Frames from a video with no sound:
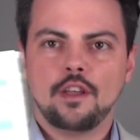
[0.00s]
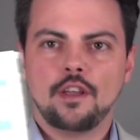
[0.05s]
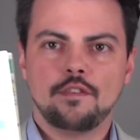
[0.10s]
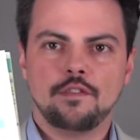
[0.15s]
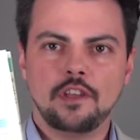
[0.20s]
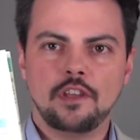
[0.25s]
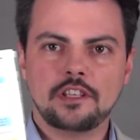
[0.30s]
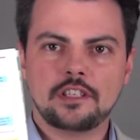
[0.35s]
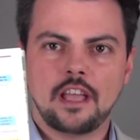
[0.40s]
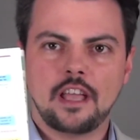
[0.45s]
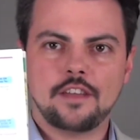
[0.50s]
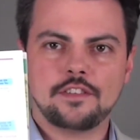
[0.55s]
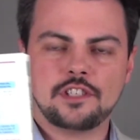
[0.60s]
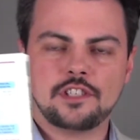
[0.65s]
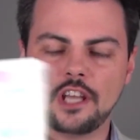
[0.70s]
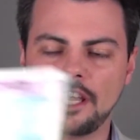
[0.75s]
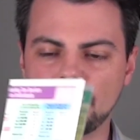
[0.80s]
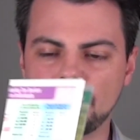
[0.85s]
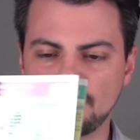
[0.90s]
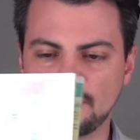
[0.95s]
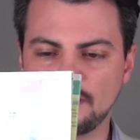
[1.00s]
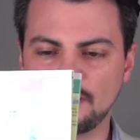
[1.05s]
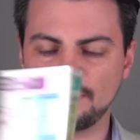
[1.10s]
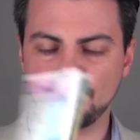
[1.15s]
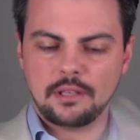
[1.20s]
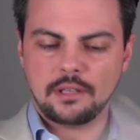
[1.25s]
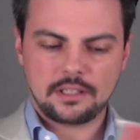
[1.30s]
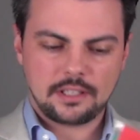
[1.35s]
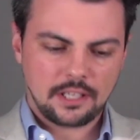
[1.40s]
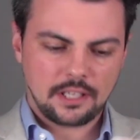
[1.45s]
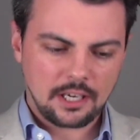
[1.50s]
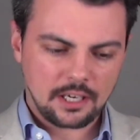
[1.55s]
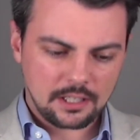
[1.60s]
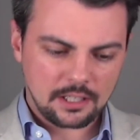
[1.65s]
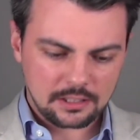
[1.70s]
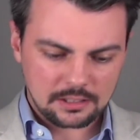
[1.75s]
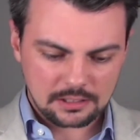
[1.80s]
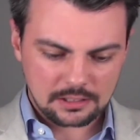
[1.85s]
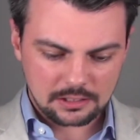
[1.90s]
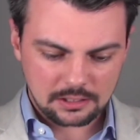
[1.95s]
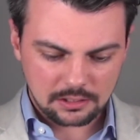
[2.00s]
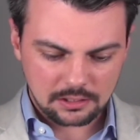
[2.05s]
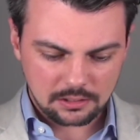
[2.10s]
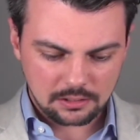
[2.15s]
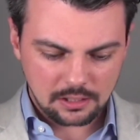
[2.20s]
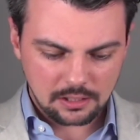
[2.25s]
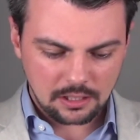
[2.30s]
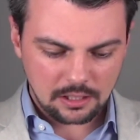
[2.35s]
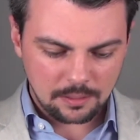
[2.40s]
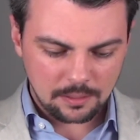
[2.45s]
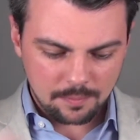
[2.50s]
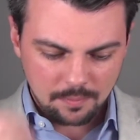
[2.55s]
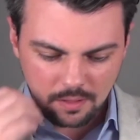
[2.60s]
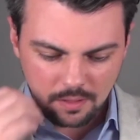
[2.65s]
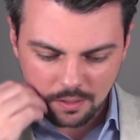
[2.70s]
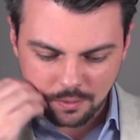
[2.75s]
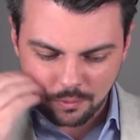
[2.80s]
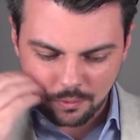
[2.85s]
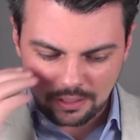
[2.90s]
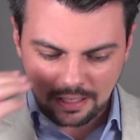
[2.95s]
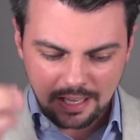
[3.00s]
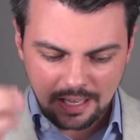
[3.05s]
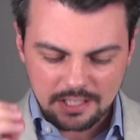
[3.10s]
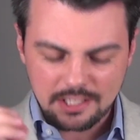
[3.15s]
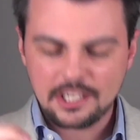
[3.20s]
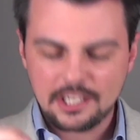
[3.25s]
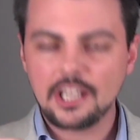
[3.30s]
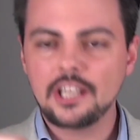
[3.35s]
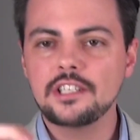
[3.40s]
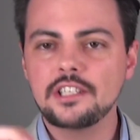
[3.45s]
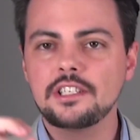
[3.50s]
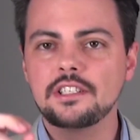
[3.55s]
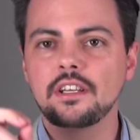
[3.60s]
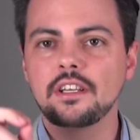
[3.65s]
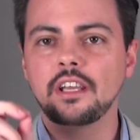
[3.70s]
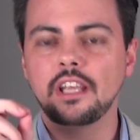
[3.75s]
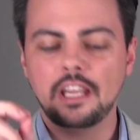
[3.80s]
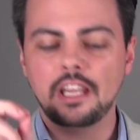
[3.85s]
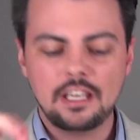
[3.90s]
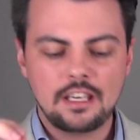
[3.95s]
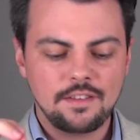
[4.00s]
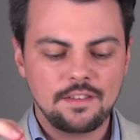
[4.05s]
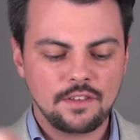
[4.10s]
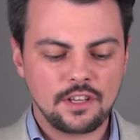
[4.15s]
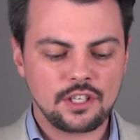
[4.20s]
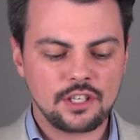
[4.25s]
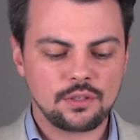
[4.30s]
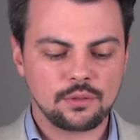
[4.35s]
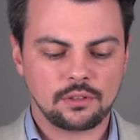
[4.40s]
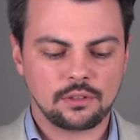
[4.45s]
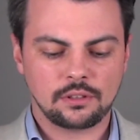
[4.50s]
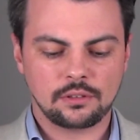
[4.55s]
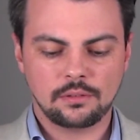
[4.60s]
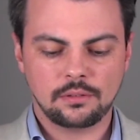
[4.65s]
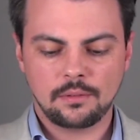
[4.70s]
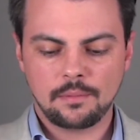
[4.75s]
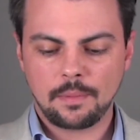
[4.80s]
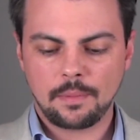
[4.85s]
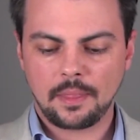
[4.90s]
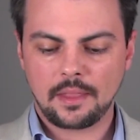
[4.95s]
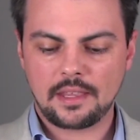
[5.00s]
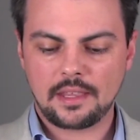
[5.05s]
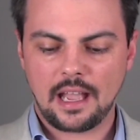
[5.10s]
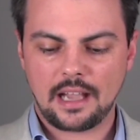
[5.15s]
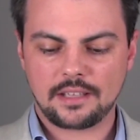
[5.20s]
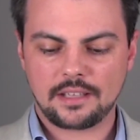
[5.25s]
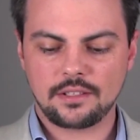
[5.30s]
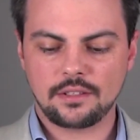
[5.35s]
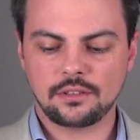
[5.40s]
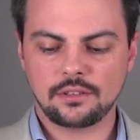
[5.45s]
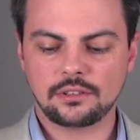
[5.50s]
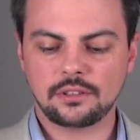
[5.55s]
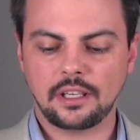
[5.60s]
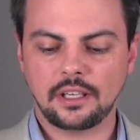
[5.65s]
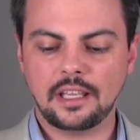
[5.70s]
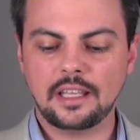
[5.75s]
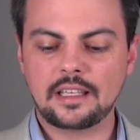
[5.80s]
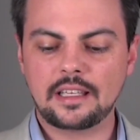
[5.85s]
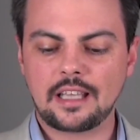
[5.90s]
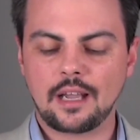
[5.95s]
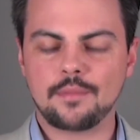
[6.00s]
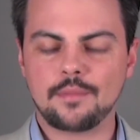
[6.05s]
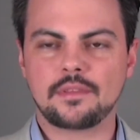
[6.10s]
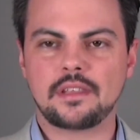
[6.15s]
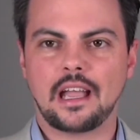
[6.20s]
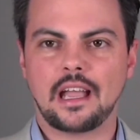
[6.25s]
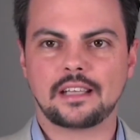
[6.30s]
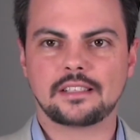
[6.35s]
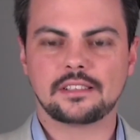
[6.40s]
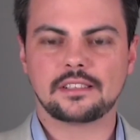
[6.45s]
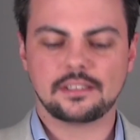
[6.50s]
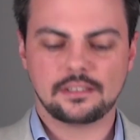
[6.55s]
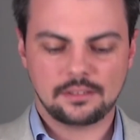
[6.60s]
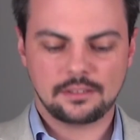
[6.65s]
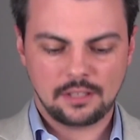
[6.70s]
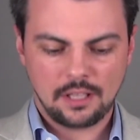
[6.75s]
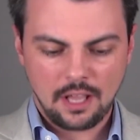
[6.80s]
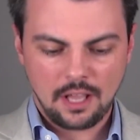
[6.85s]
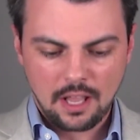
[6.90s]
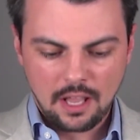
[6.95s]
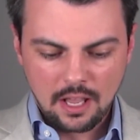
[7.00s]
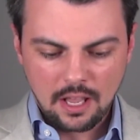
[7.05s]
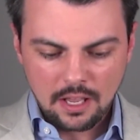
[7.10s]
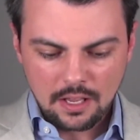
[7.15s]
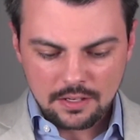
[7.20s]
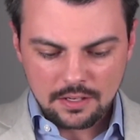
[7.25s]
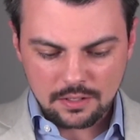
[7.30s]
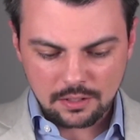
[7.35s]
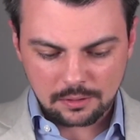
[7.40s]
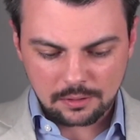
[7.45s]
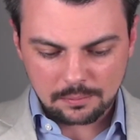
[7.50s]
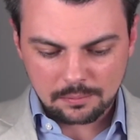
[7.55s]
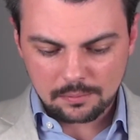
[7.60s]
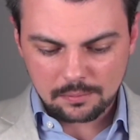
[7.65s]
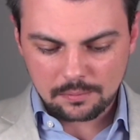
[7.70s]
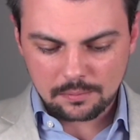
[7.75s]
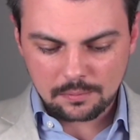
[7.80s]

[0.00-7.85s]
things have changed a little bit here. So what has changed is the individual tax, you know, the income tax. So